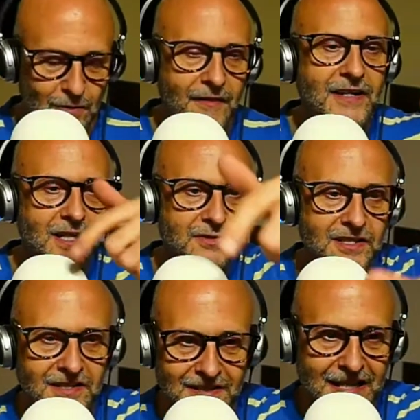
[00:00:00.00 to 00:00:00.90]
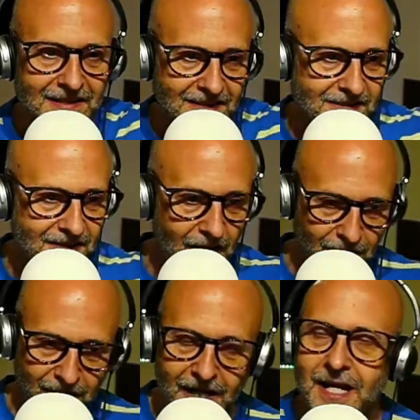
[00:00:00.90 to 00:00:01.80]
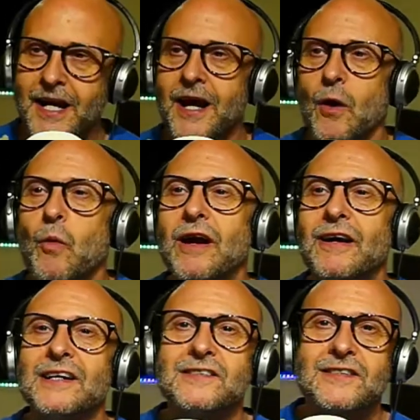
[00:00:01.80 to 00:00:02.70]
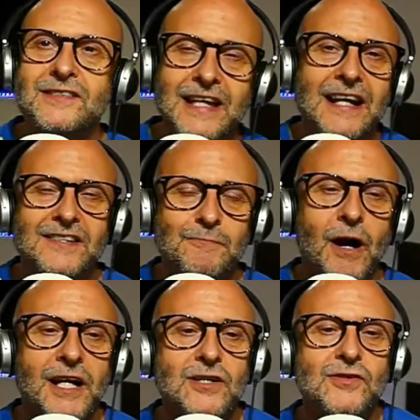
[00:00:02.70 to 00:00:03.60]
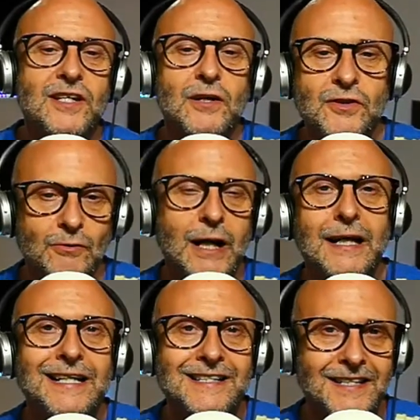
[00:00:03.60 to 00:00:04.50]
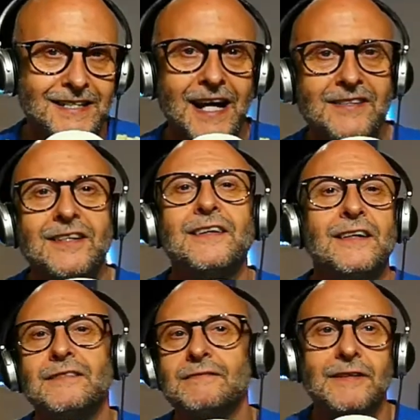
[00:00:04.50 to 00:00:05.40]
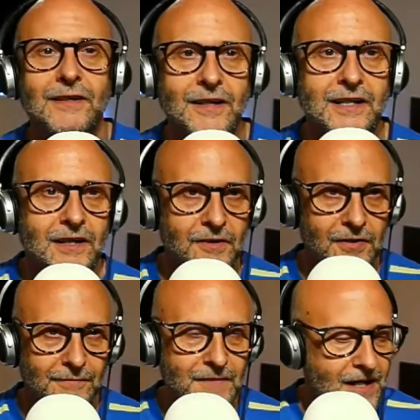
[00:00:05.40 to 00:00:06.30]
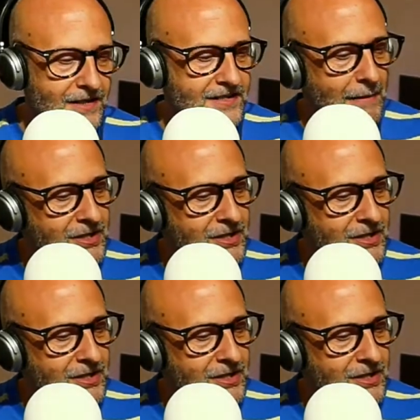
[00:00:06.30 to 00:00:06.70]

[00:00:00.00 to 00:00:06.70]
and then it goes into the desk itself, okay? Whereas the desk mic used to go directly into the desk and then, that kind of thing. Sammy